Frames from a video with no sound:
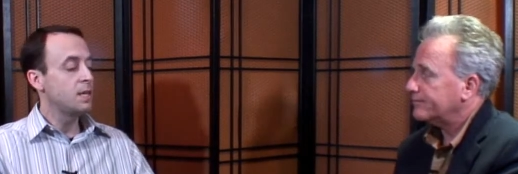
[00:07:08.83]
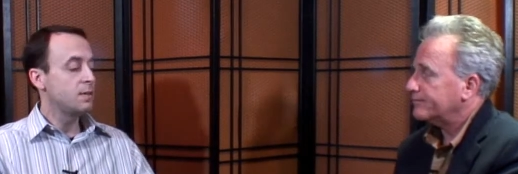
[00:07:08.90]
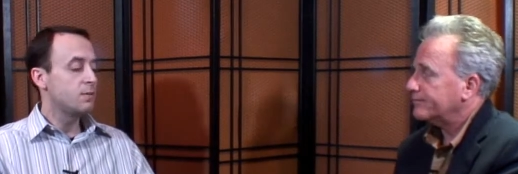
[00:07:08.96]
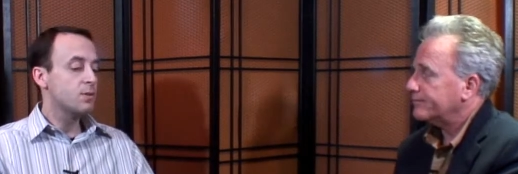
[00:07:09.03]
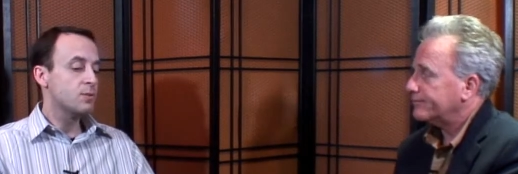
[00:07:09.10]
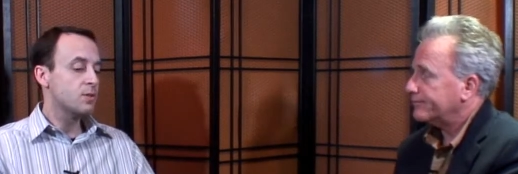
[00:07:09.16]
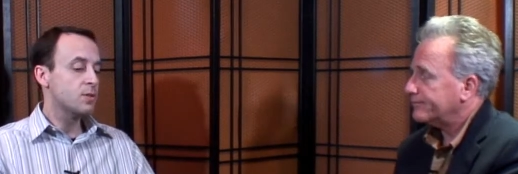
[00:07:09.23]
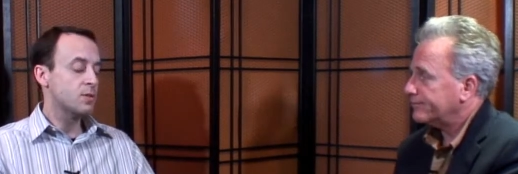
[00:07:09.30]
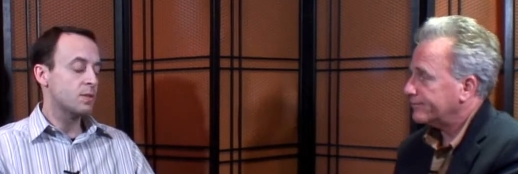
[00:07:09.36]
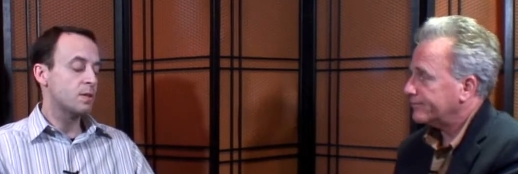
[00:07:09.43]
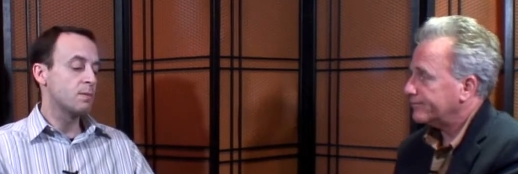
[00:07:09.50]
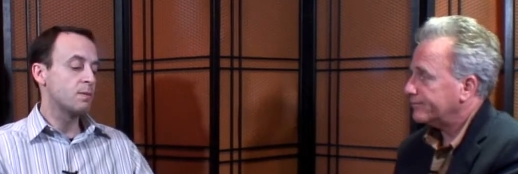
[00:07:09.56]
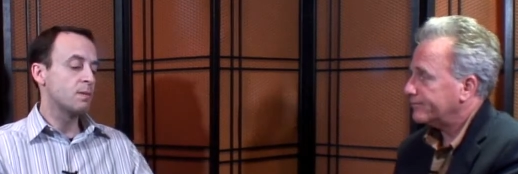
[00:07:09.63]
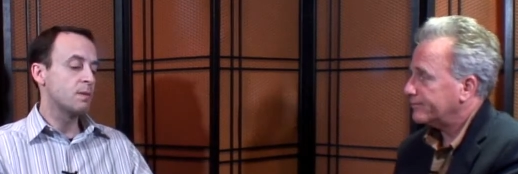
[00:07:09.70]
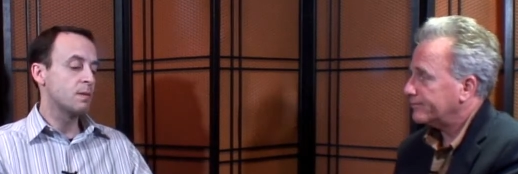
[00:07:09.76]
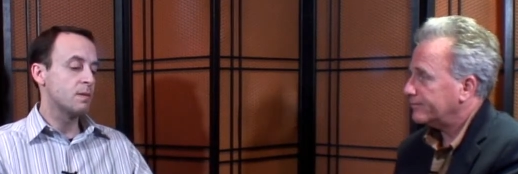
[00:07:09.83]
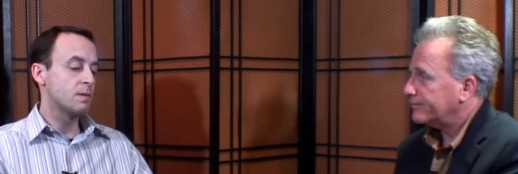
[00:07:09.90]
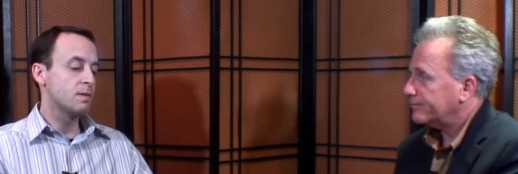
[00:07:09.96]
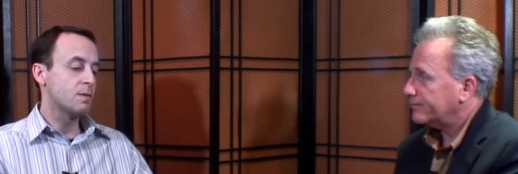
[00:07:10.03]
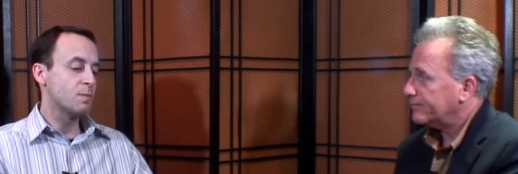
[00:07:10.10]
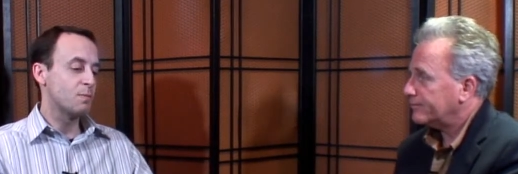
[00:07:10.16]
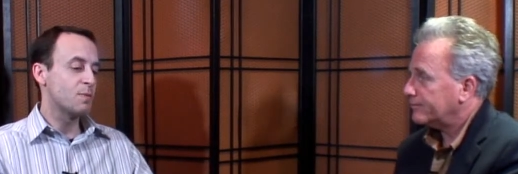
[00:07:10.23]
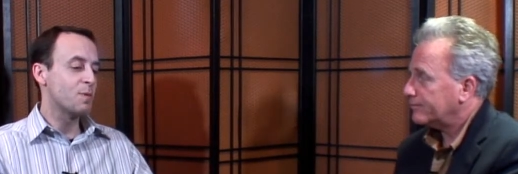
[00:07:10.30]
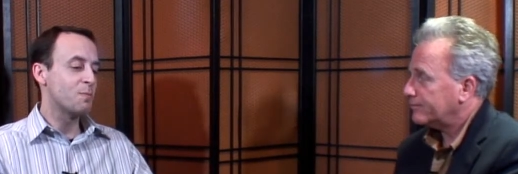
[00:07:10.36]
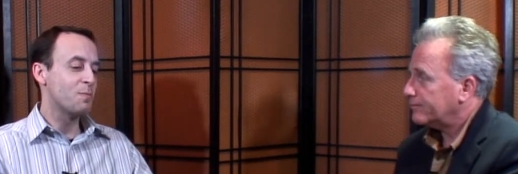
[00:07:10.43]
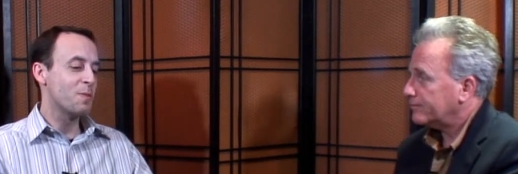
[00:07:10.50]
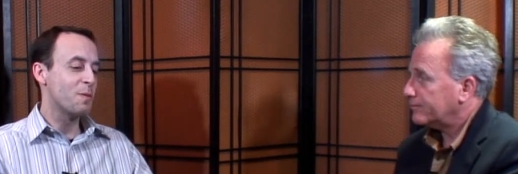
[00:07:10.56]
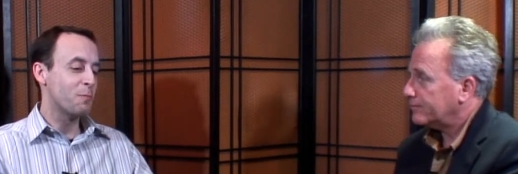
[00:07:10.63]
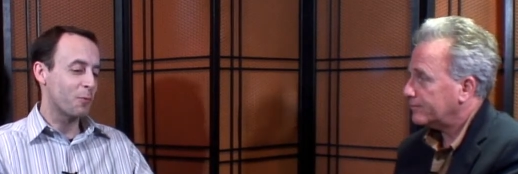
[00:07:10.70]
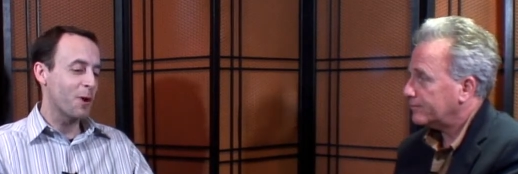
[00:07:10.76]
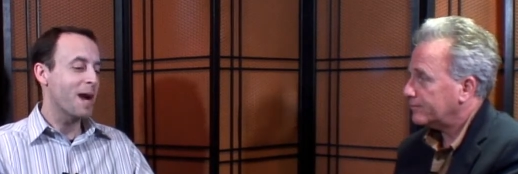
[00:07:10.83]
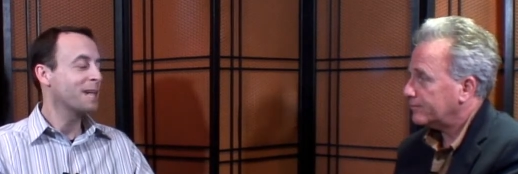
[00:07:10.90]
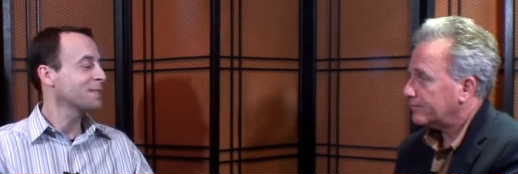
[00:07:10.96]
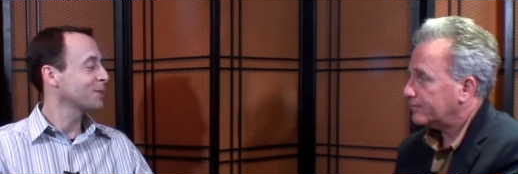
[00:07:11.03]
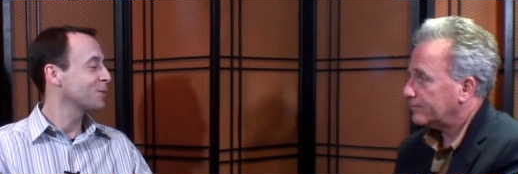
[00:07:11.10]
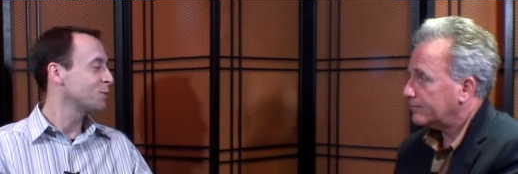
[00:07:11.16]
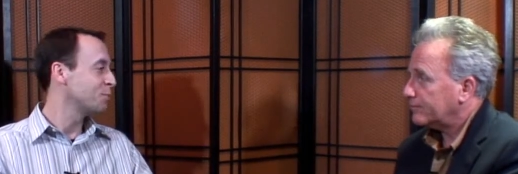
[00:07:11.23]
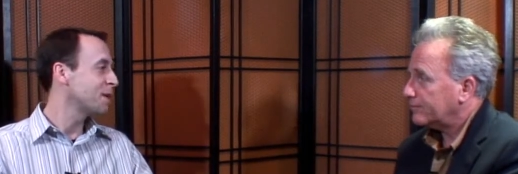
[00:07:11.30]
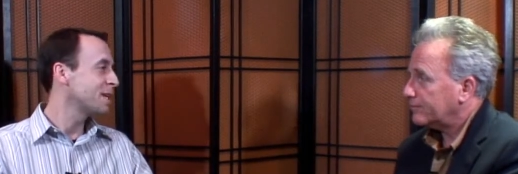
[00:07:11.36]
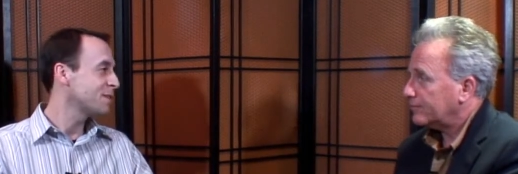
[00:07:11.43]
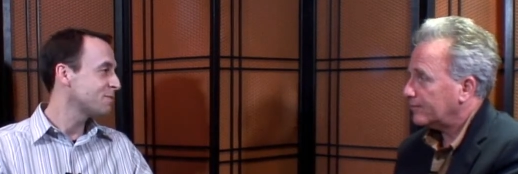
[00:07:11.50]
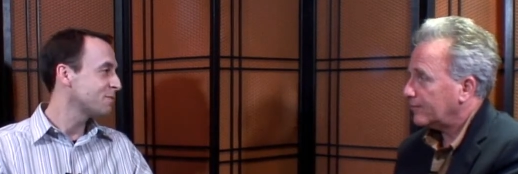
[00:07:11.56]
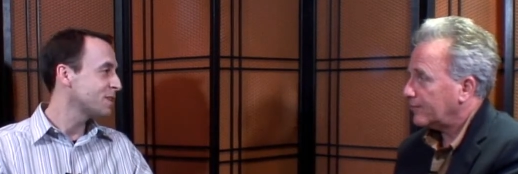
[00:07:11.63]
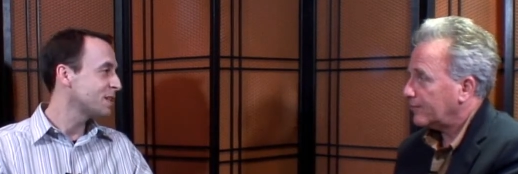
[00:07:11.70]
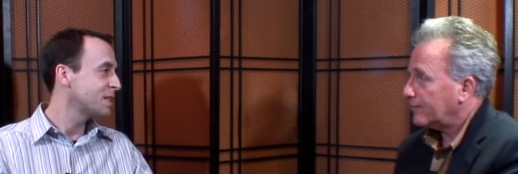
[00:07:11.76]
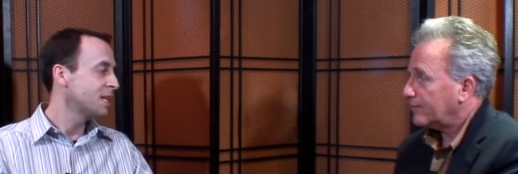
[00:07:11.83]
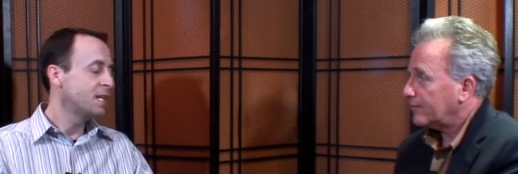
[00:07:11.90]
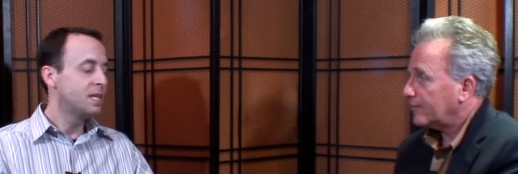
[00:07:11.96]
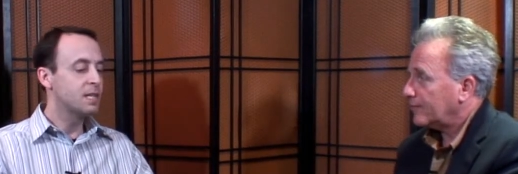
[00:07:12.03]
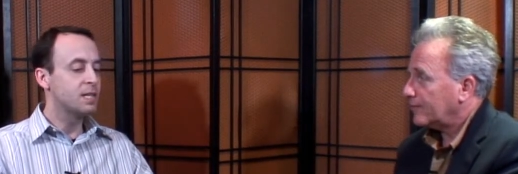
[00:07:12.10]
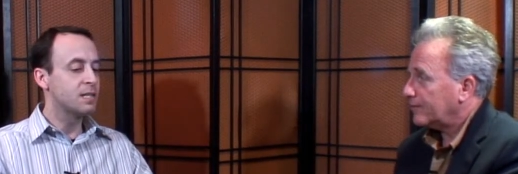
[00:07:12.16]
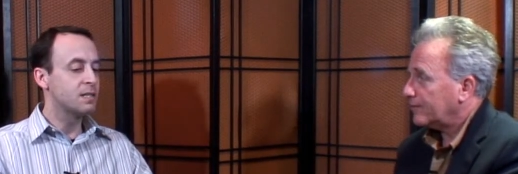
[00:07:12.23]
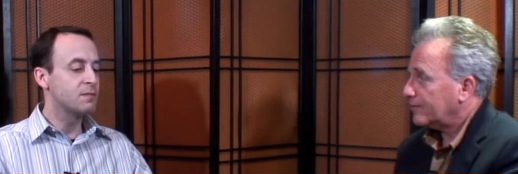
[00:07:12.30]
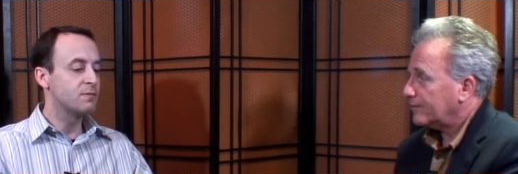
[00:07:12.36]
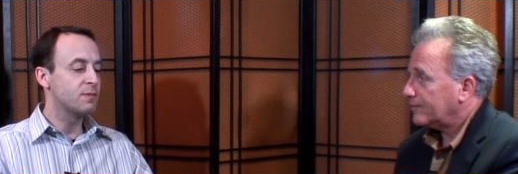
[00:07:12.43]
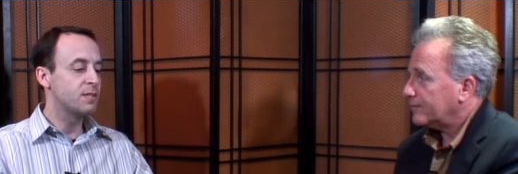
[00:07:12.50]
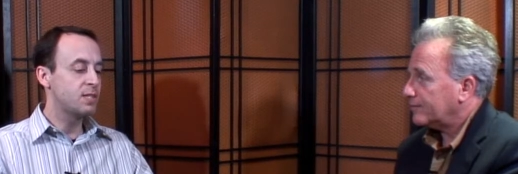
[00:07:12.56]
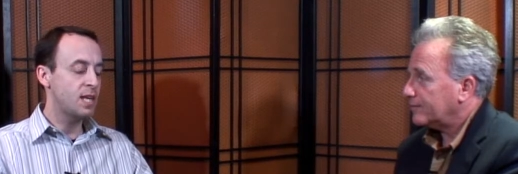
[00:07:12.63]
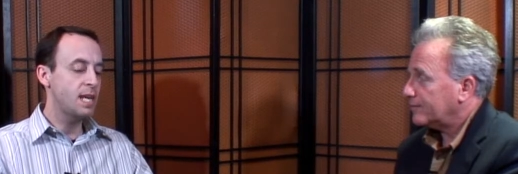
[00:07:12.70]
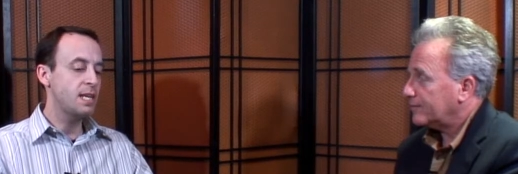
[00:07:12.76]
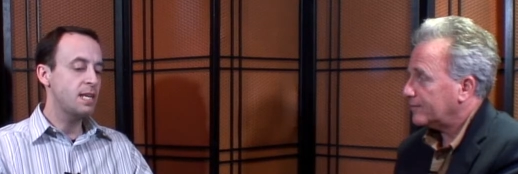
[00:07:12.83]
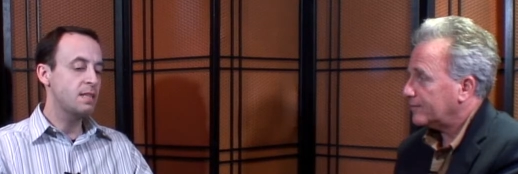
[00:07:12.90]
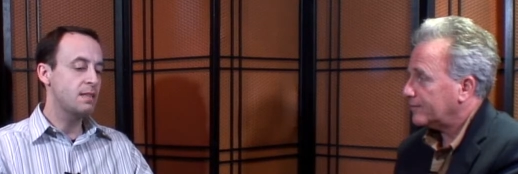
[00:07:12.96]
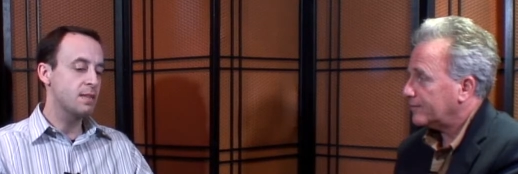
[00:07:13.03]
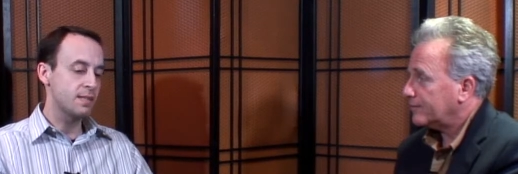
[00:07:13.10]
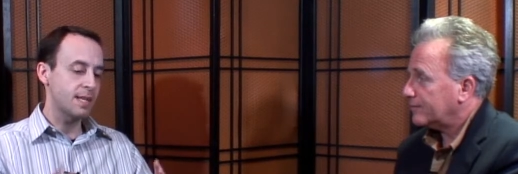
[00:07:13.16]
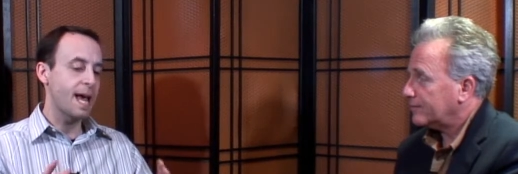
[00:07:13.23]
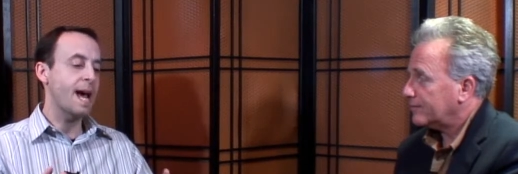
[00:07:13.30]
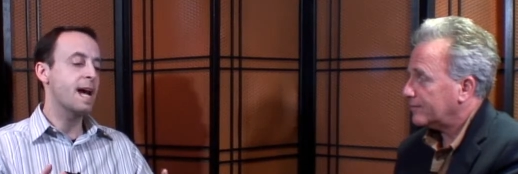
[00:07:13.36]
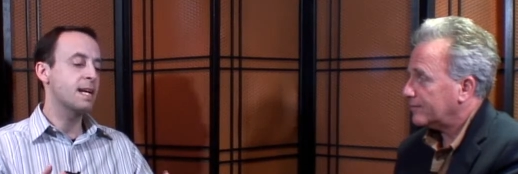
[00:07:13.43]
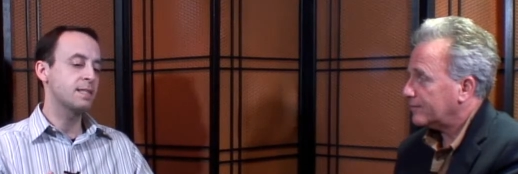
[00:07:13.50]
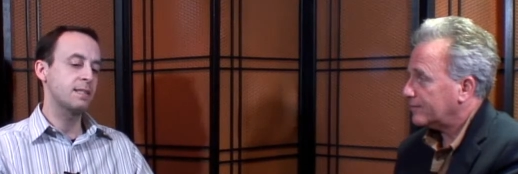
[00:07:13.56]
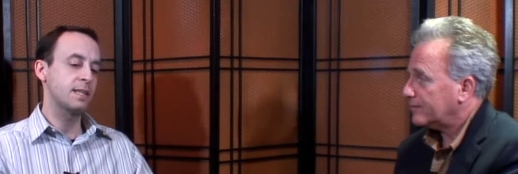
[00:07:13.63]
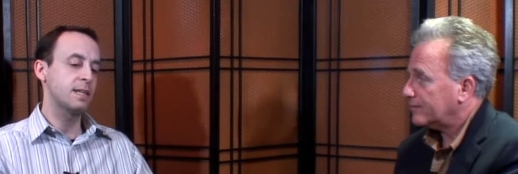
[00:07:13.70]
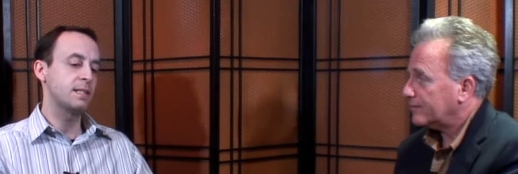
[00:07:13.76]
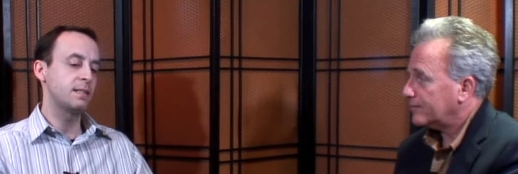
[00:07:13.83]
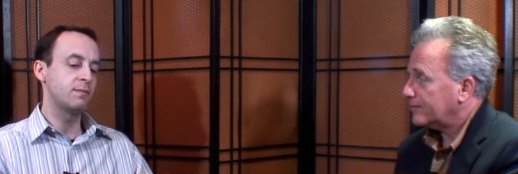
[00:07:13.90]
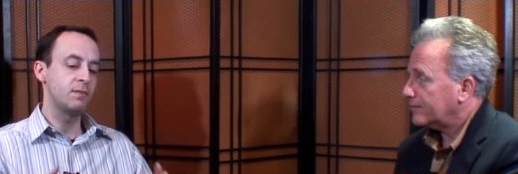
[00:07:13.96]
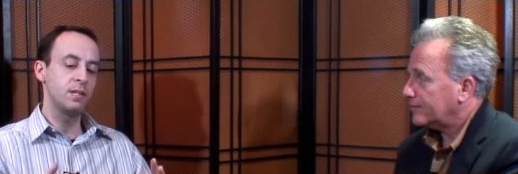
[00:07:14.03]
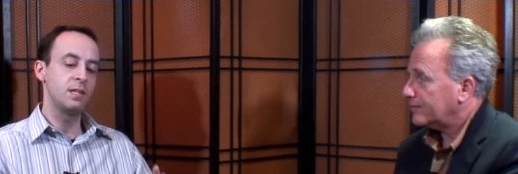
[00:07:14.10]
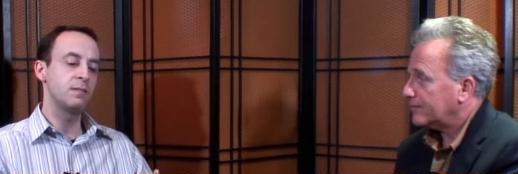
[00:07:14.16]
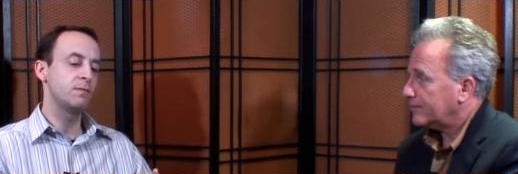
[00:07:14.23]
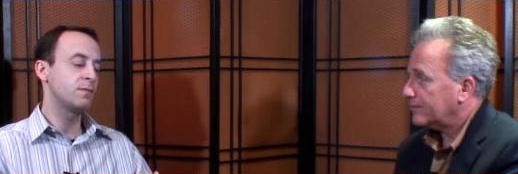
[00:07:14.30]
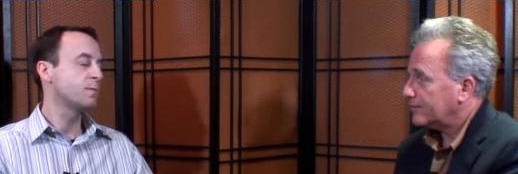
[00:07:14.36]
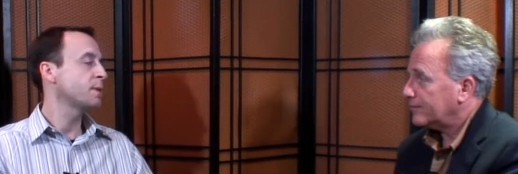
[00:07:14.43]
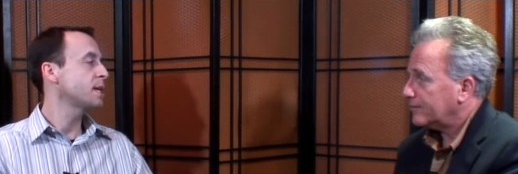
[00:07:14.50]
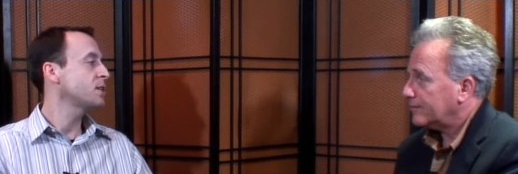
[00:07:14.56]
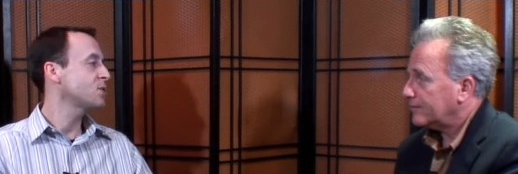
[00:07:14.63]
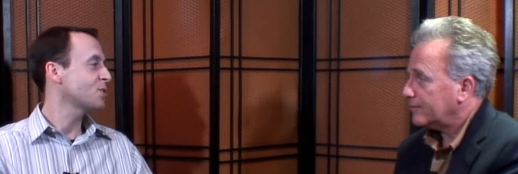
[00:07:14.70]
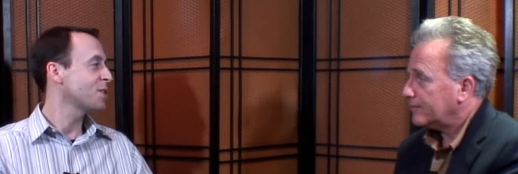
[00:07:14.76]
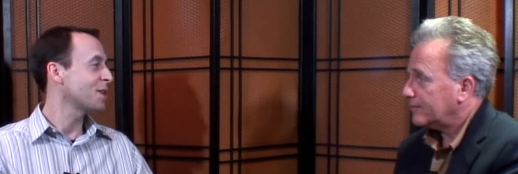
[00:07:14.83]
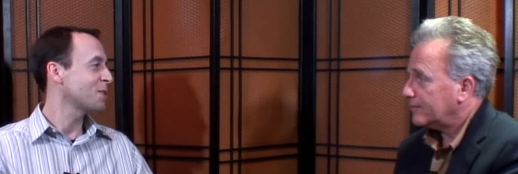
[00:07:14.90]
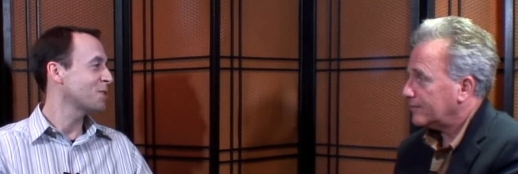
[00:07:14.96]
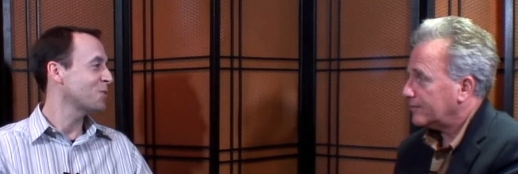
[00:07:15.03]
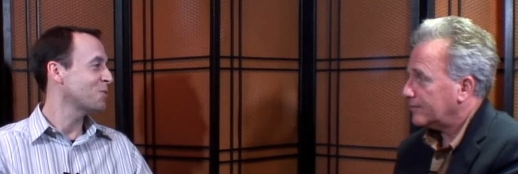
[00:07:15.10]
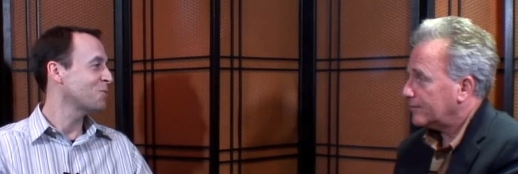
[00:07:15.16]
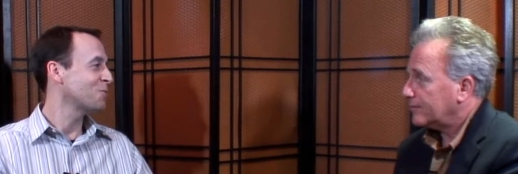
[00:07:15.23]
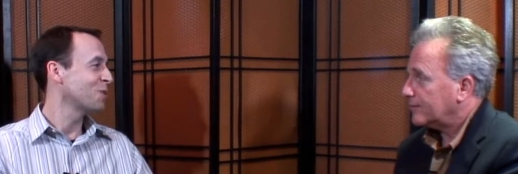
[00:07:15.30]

Speaker 1: there's just the, the, the, the the practical benefit of taking this asset of the information that you've